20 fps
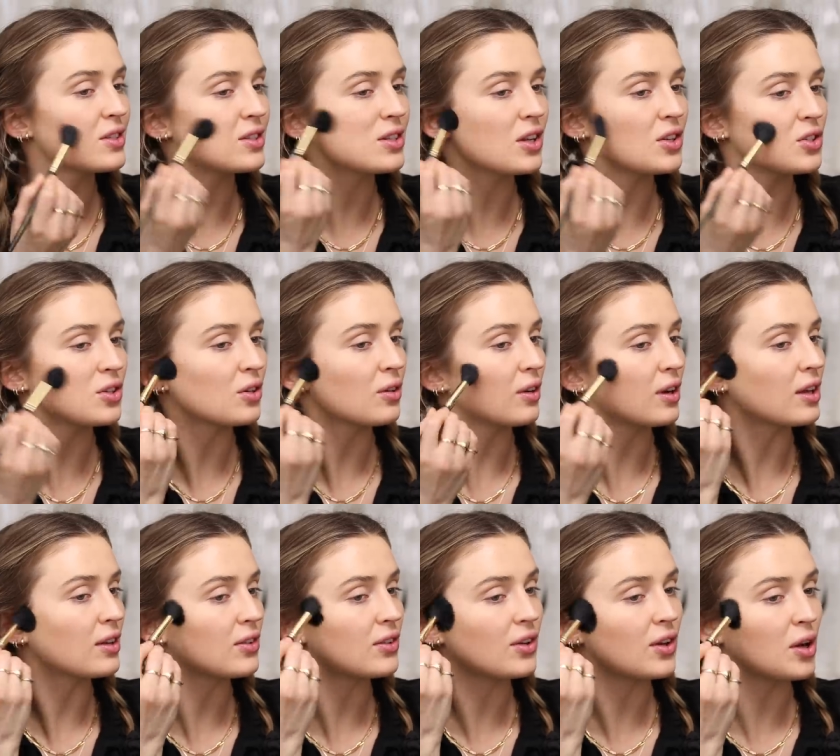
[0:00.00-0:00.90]
Such a
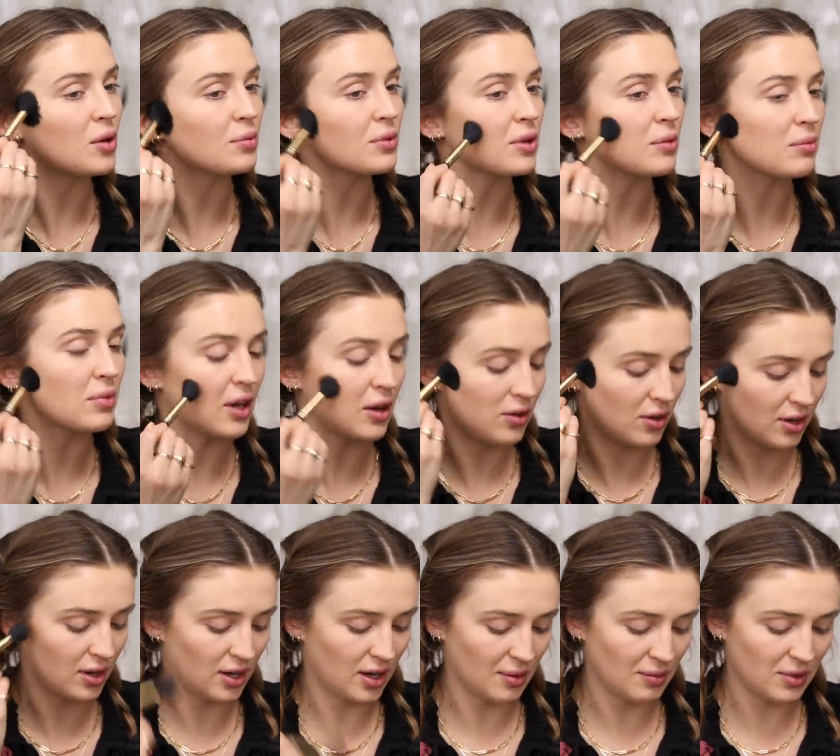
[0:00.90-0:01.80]
great sculpting
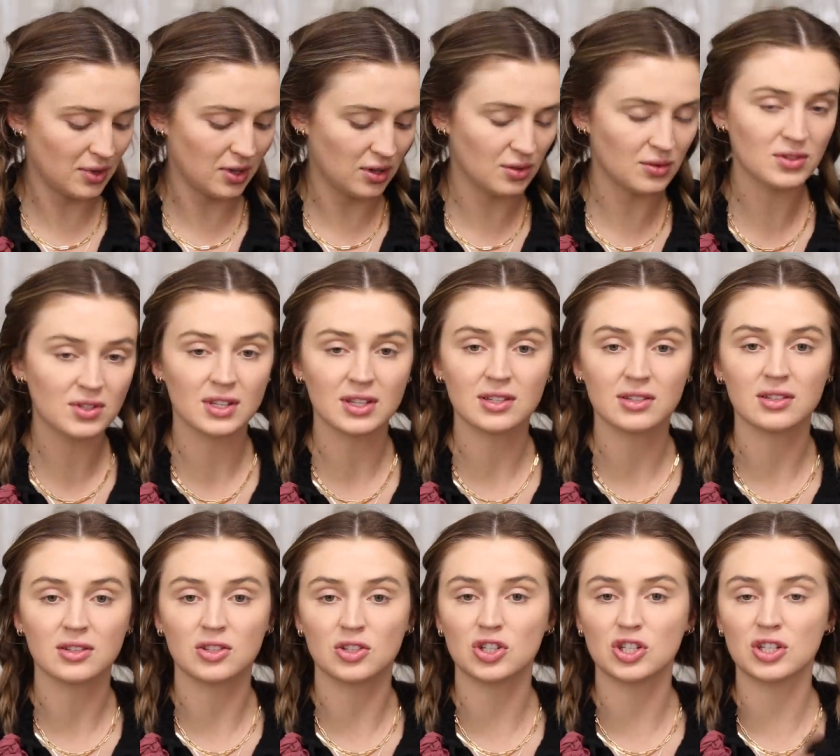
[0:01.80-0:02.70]
powder. And I'm gonna use this
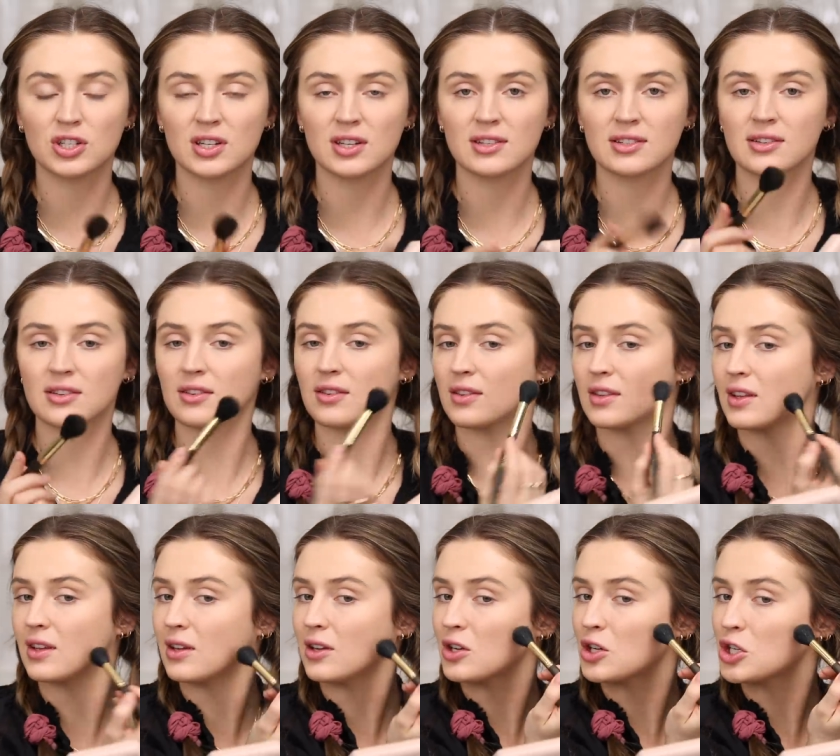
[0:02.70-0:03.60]
to chisel
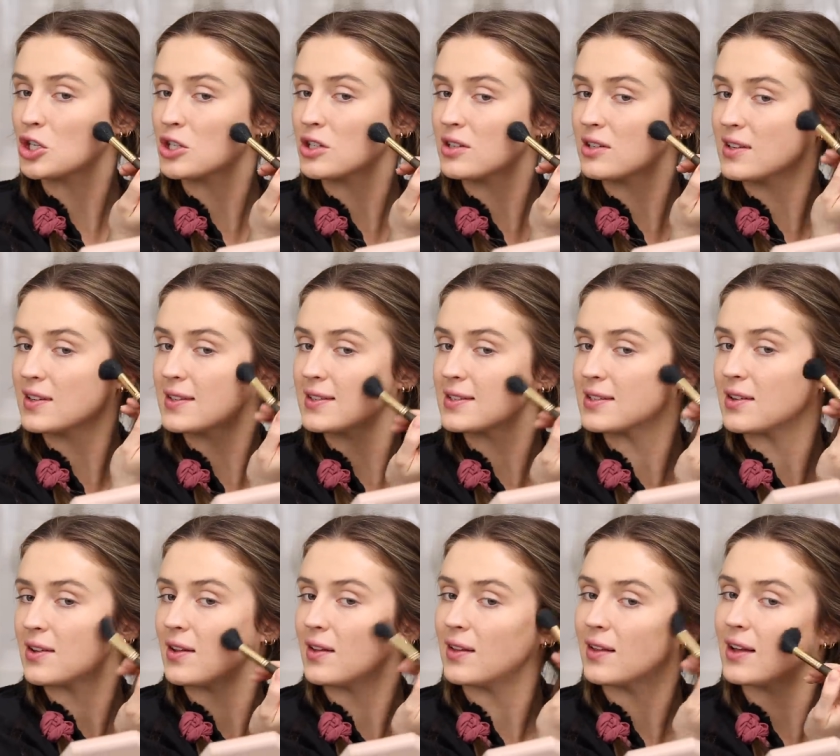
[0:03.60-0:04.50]
the
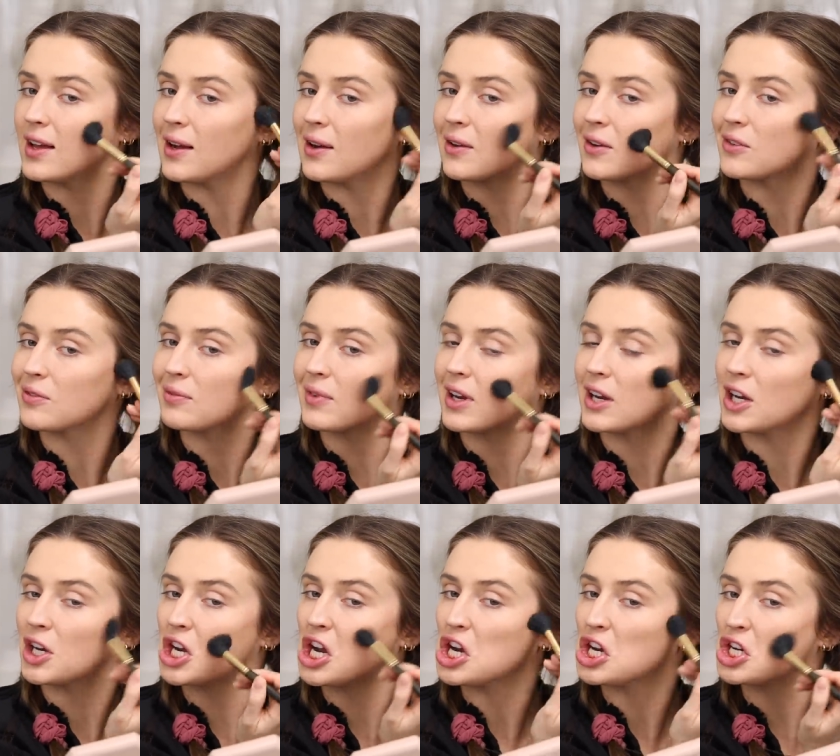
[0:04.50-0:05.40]
schnitzel out of
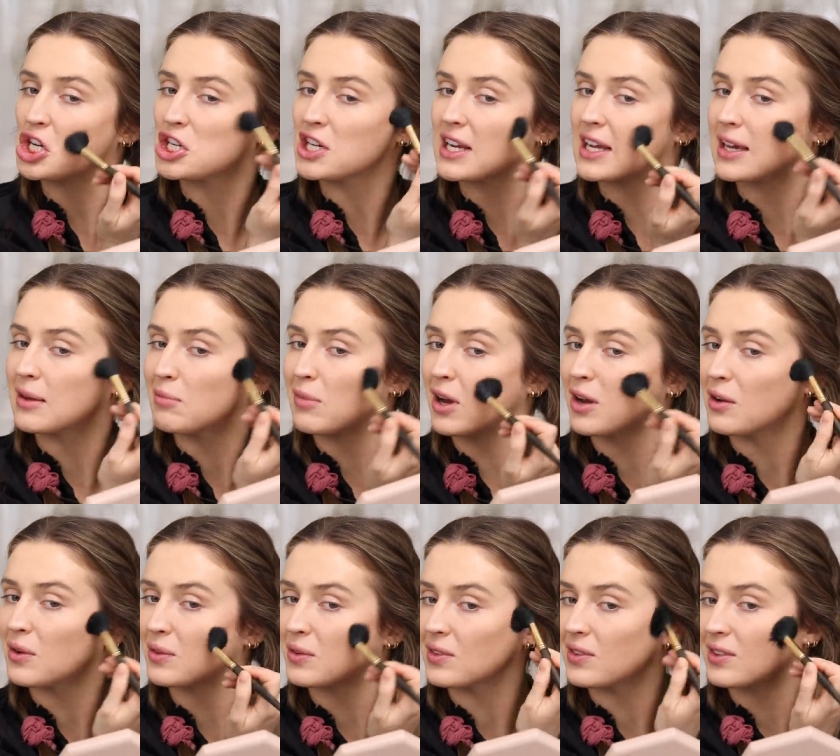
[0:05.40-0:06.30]
my chic
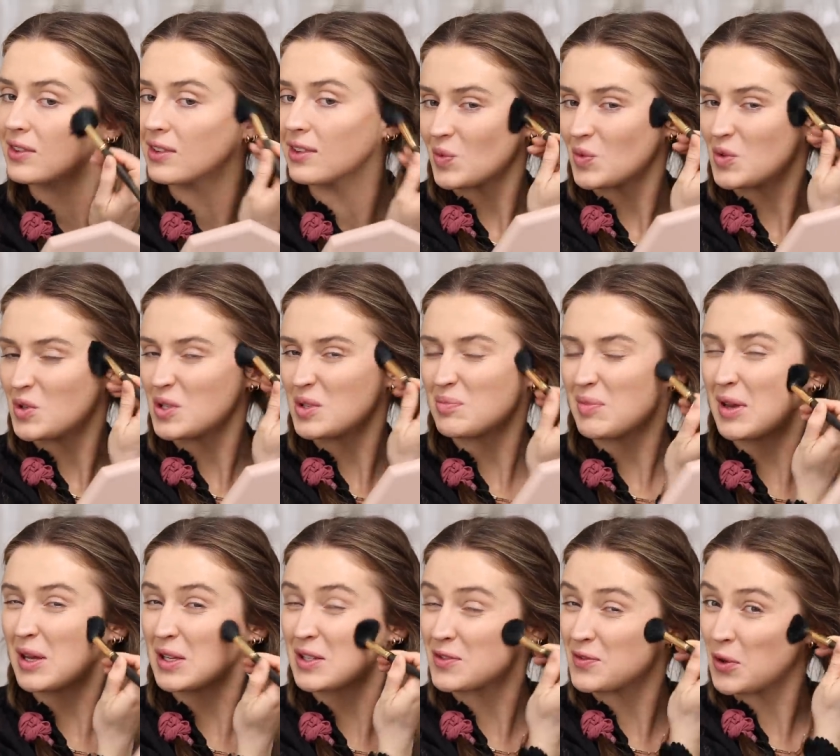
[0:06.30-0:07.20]
bones. just
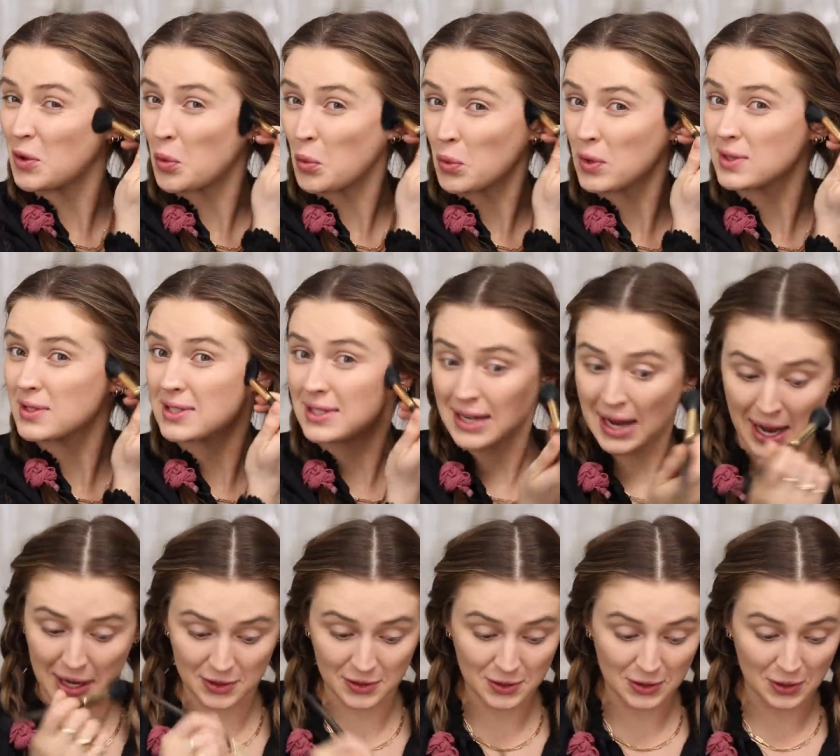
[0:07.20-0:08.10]
make us feel real
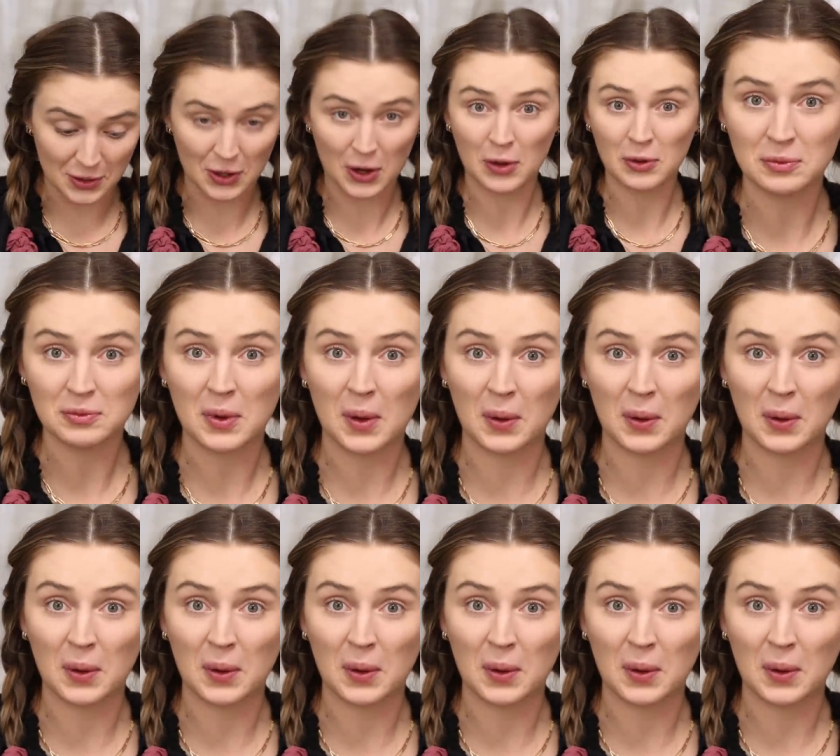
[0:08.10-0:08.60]
snatched, you know?